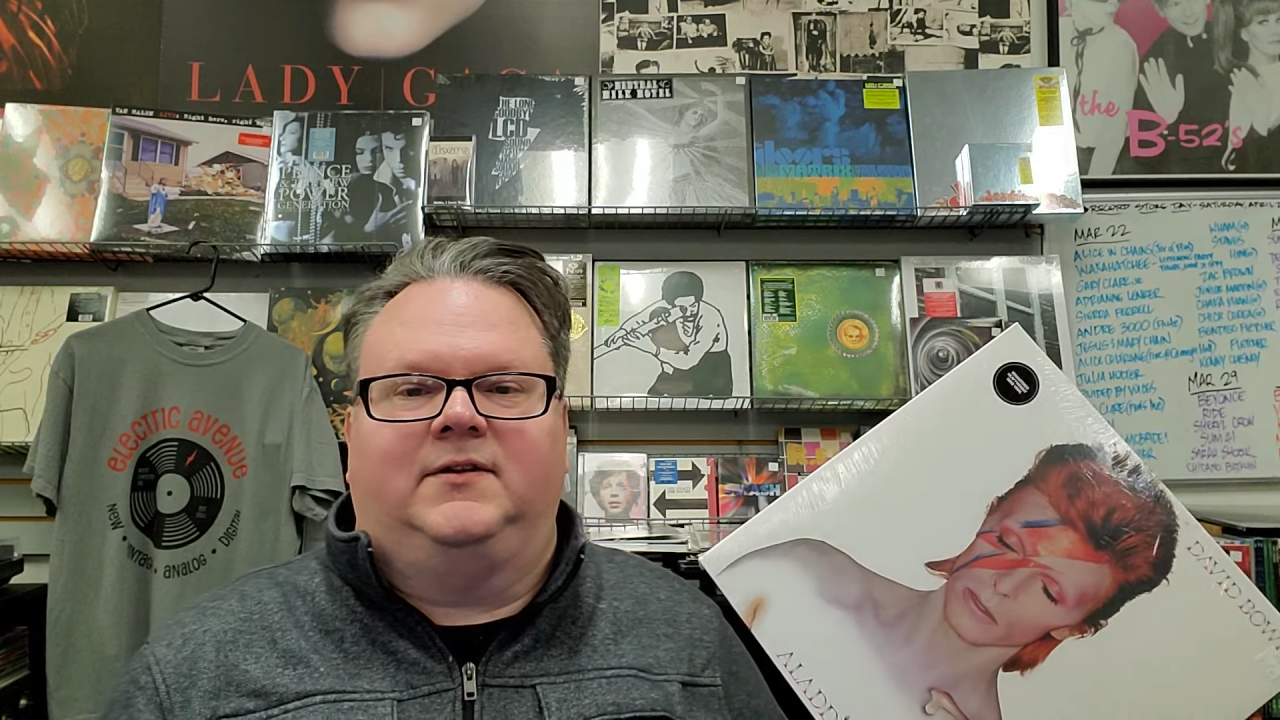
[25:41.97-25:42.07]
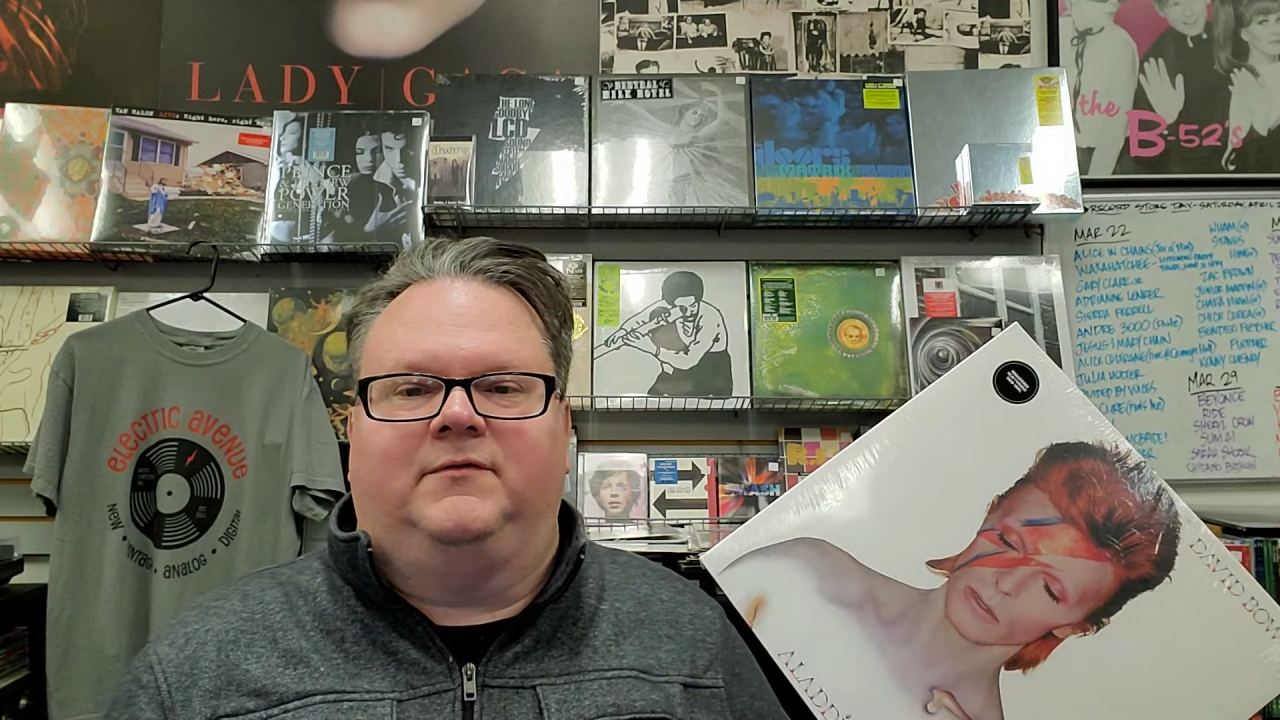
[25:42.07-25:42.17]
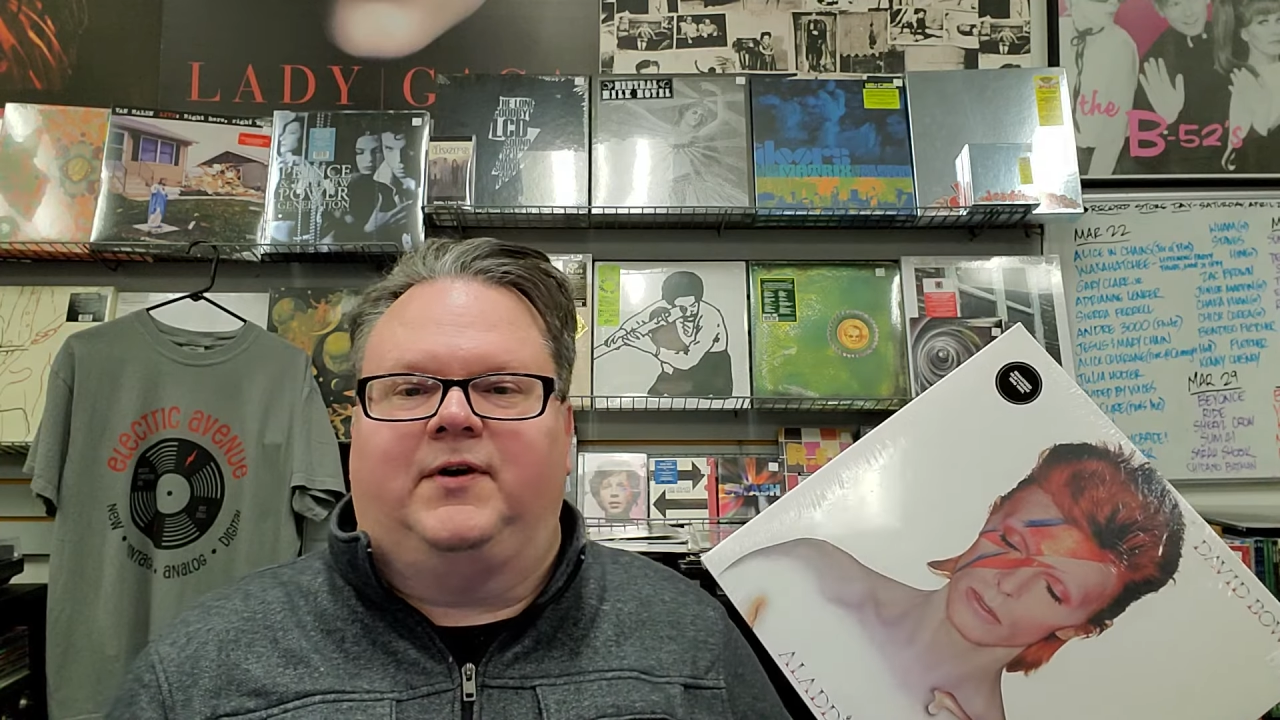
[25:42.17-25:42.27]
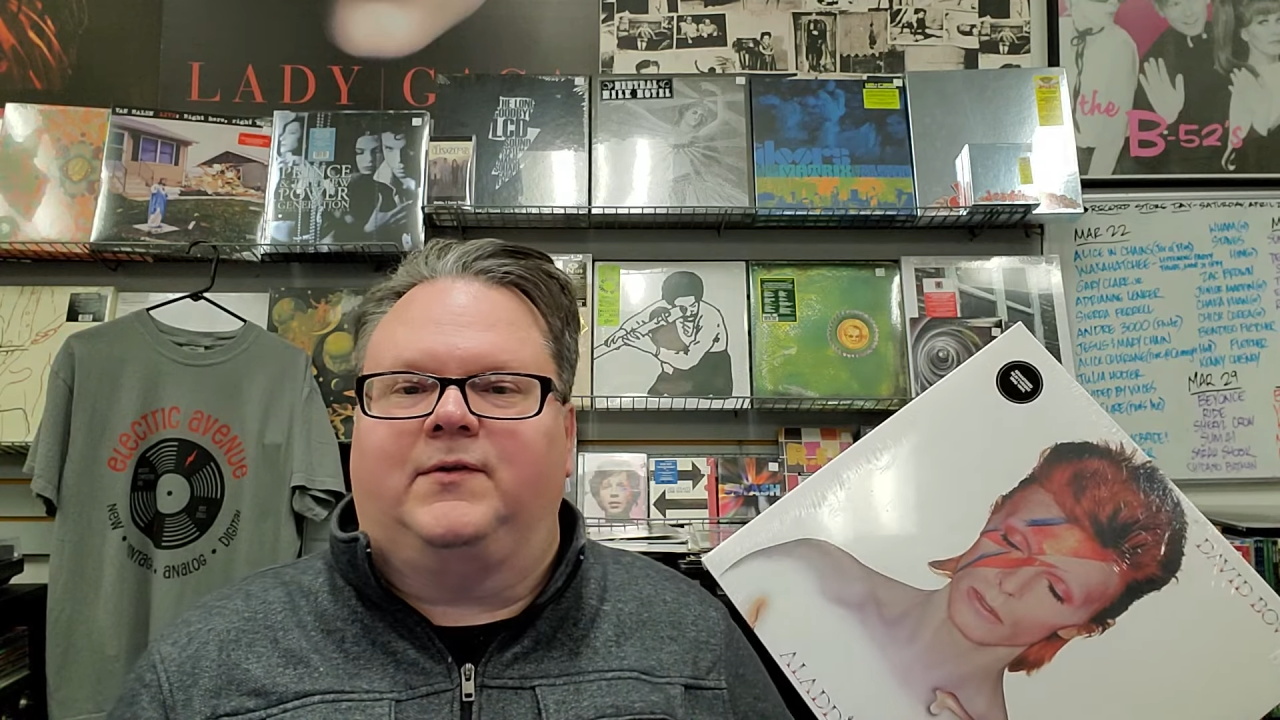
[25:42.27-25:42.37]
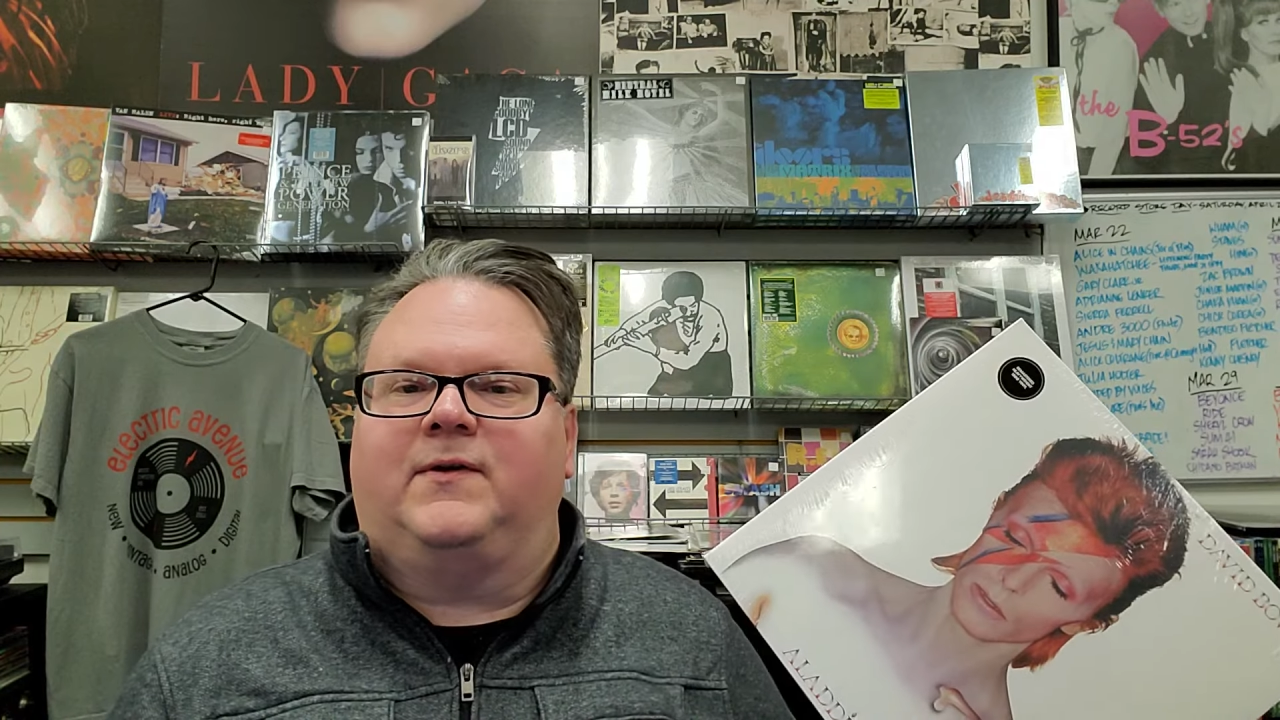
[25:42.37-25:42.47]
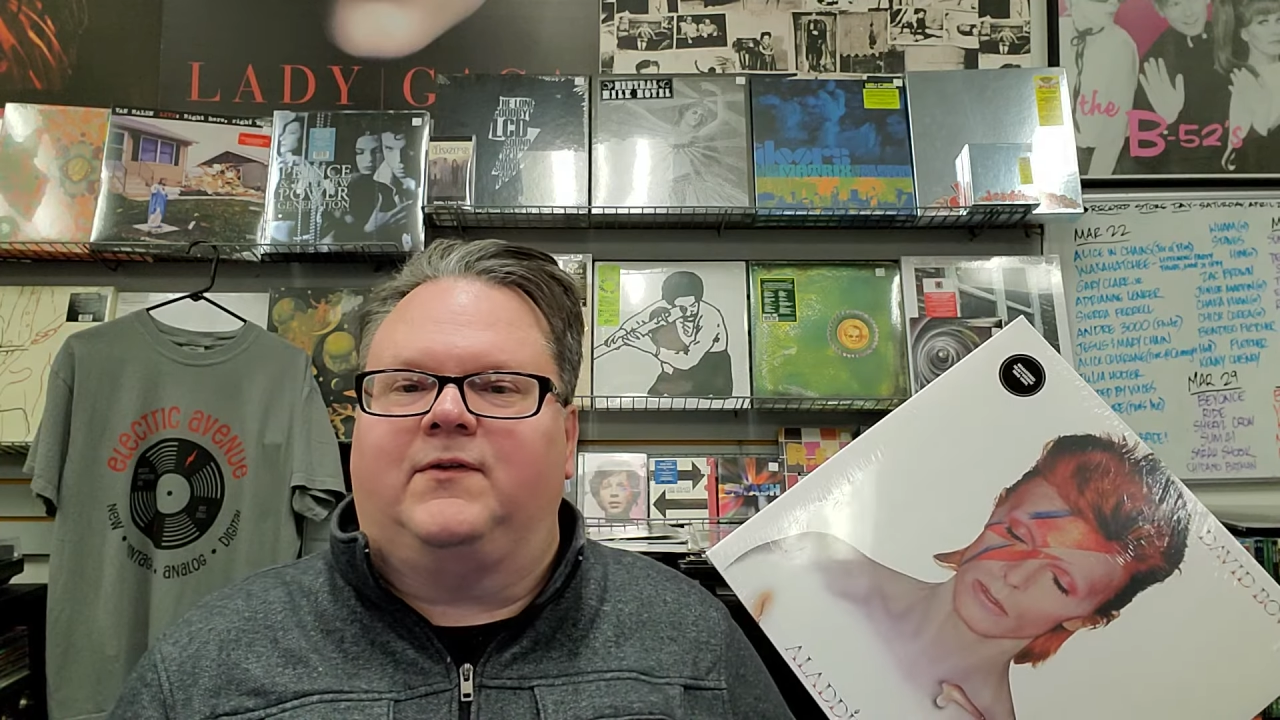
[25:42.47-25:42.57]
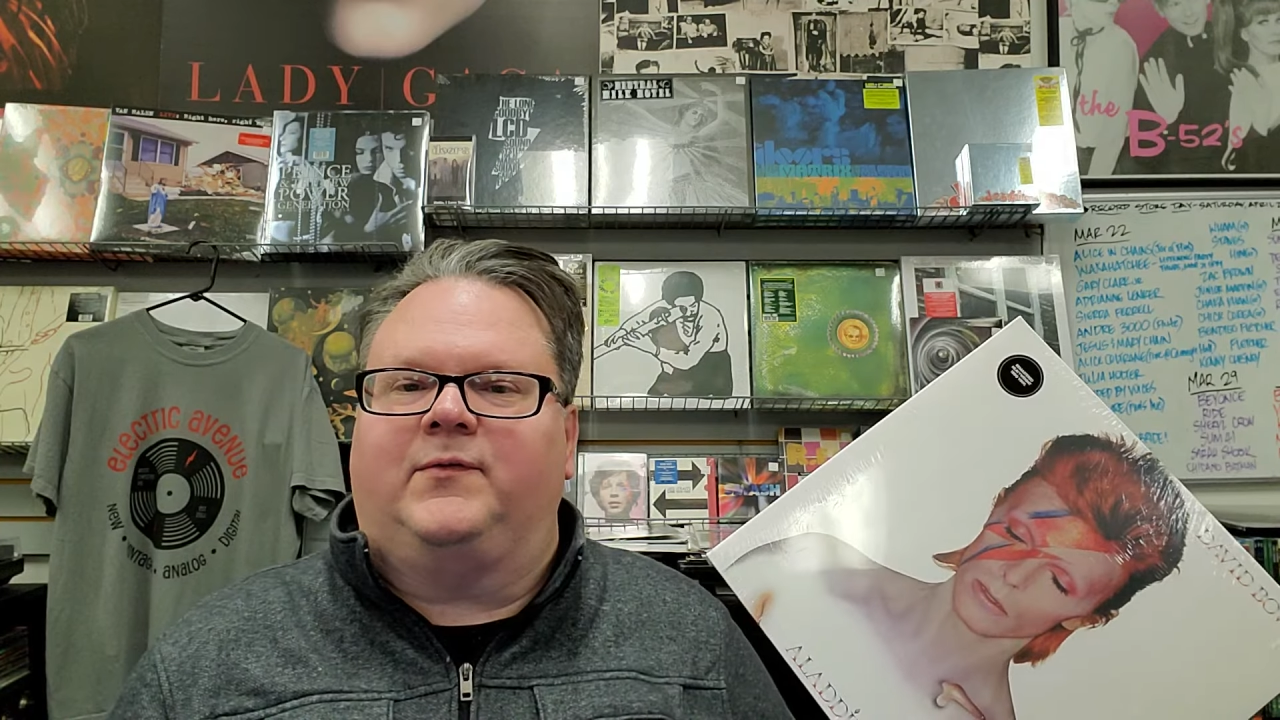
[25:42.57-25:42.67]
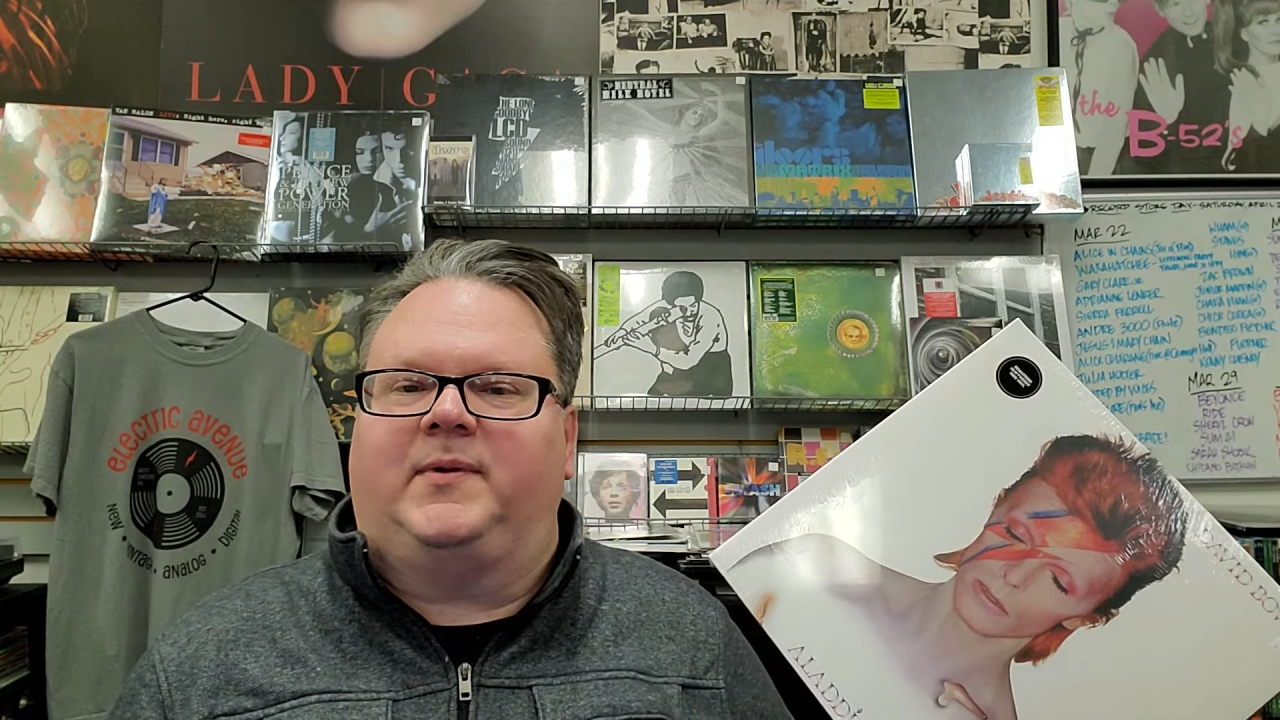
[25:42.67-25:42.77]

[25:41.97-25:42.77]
the vocals